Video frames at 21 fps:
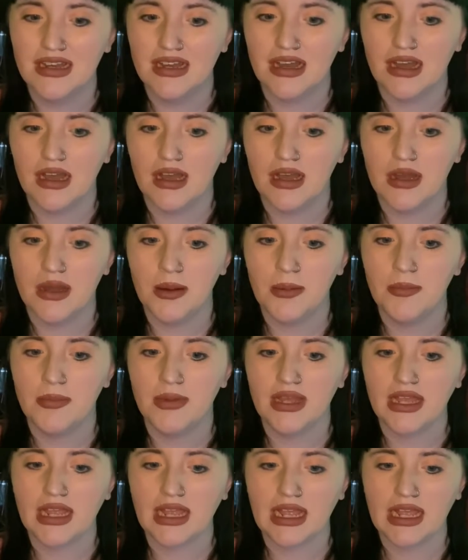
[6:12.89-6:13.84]

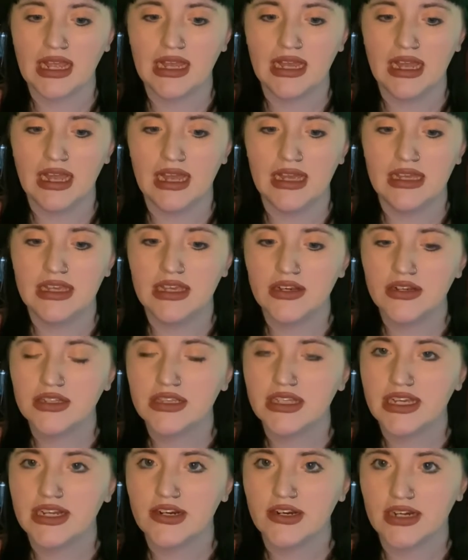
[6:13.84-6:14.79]
A year
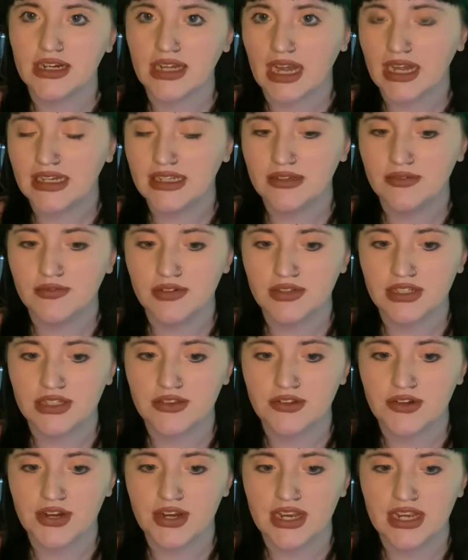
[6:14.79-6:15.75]
later, in
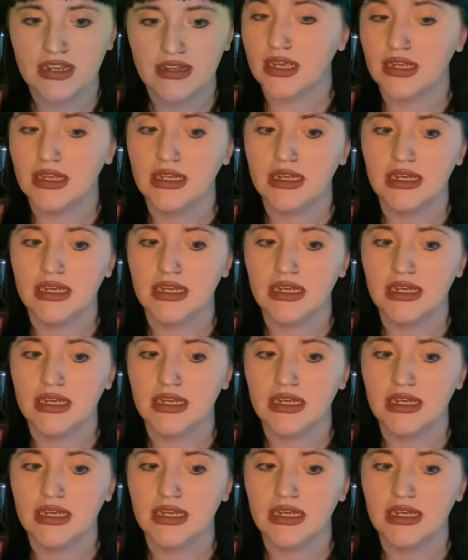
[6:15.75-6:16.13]
1953,